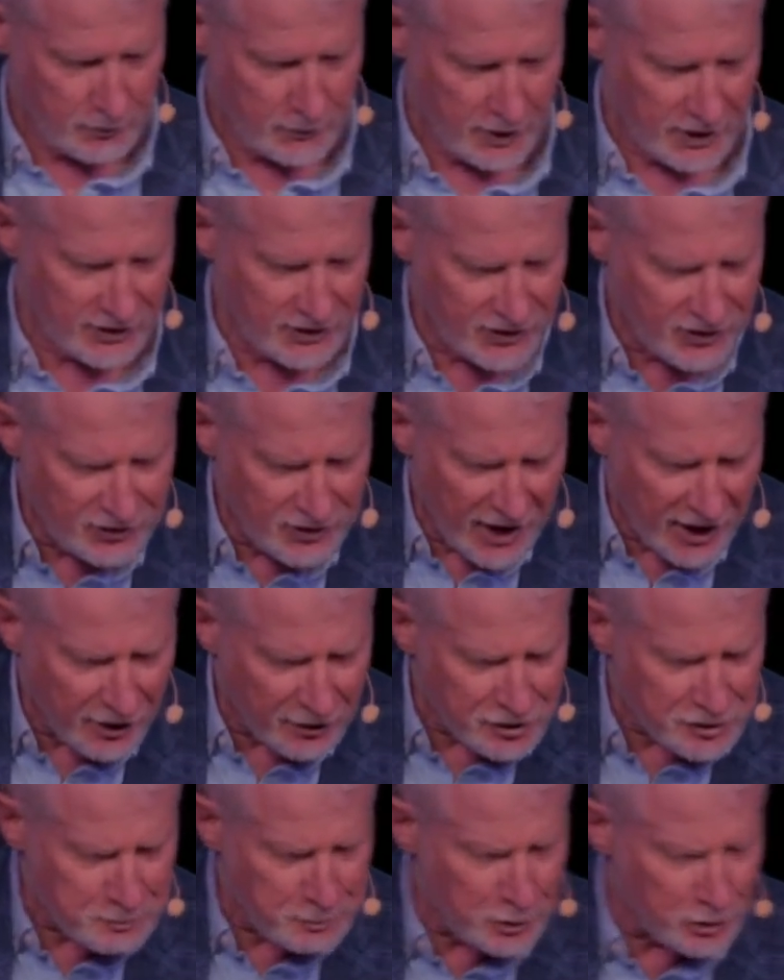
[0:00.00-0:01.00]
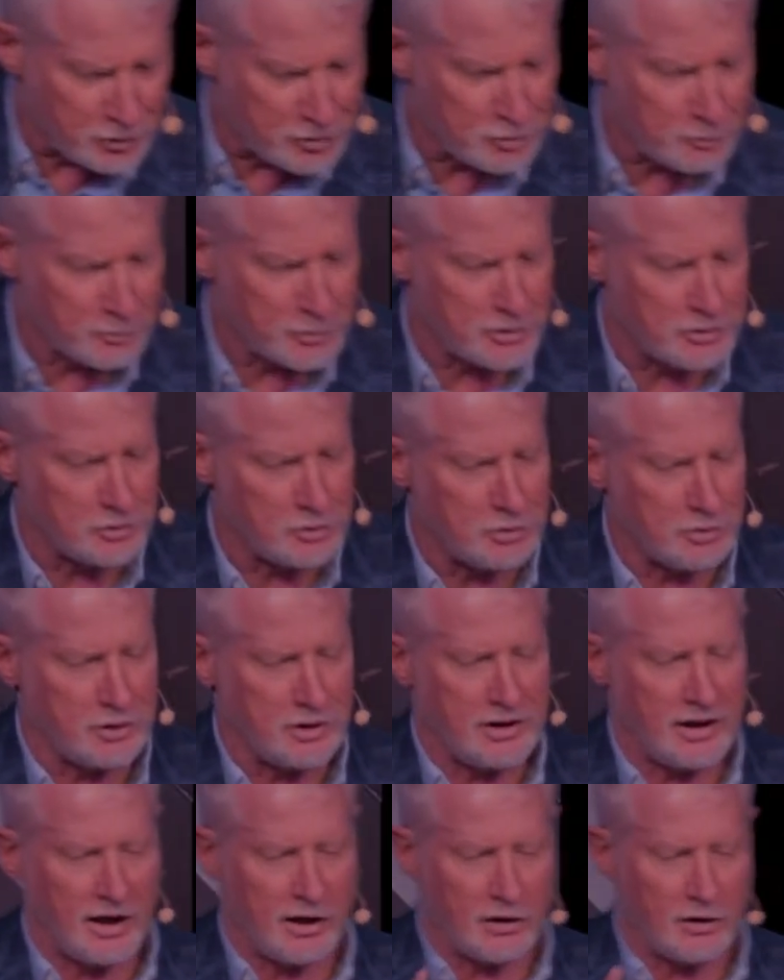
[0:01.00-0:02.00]
And our spiritual maturity,
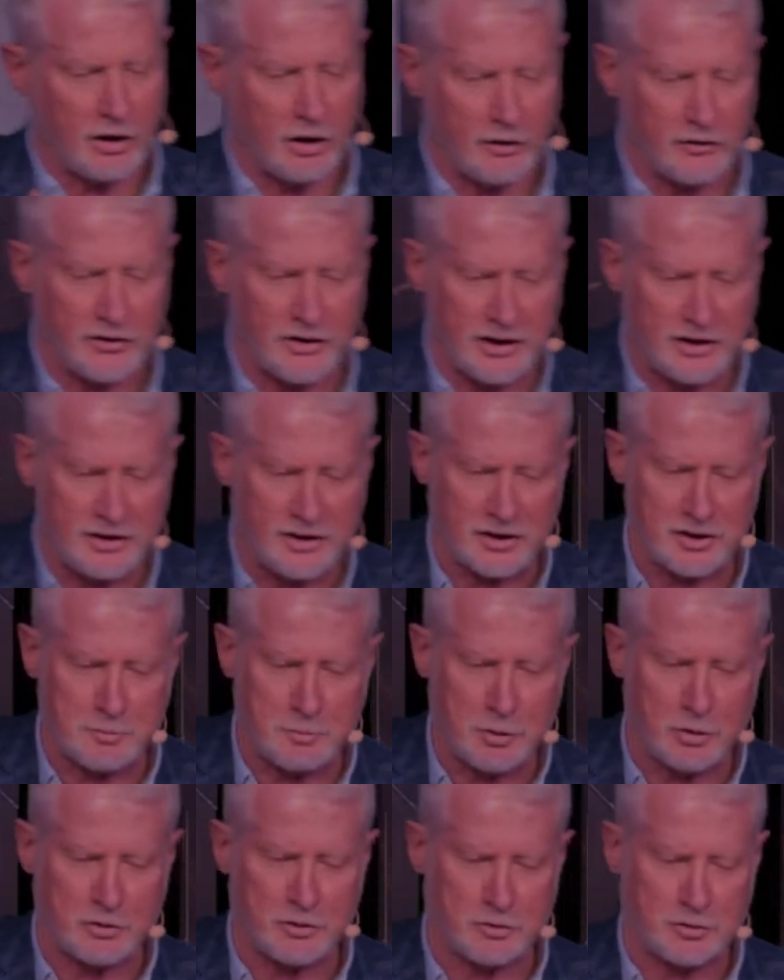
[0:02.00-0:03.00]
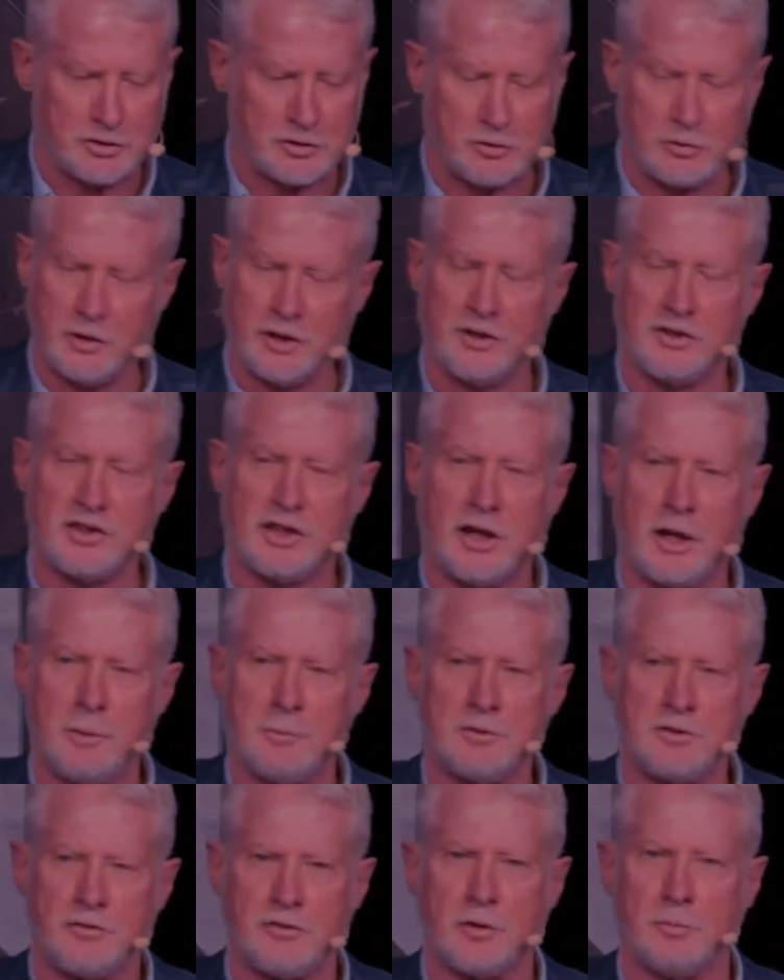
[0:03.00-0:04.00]
our authentic spiritual strength
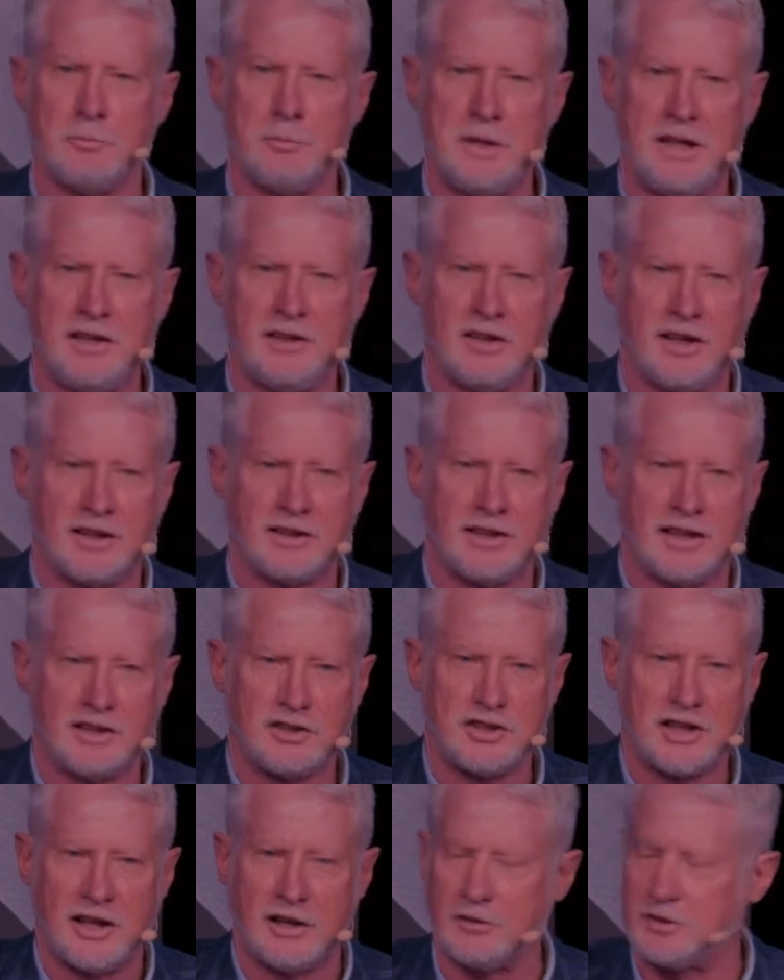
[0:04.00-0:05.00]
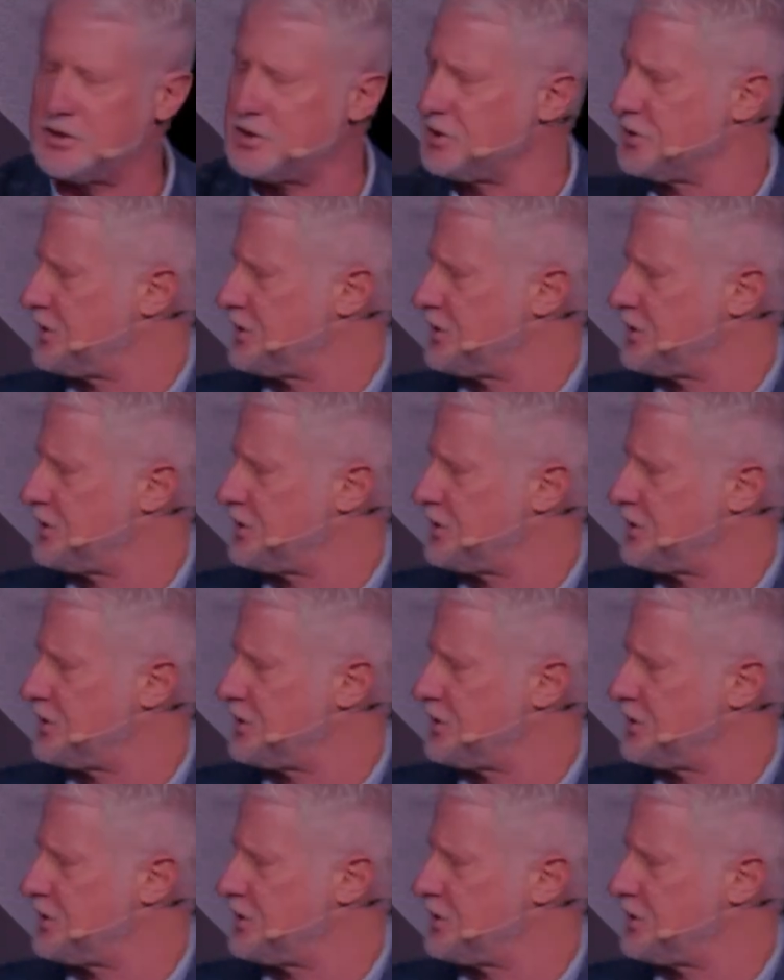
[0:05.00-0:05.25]
comes from being like that child that says,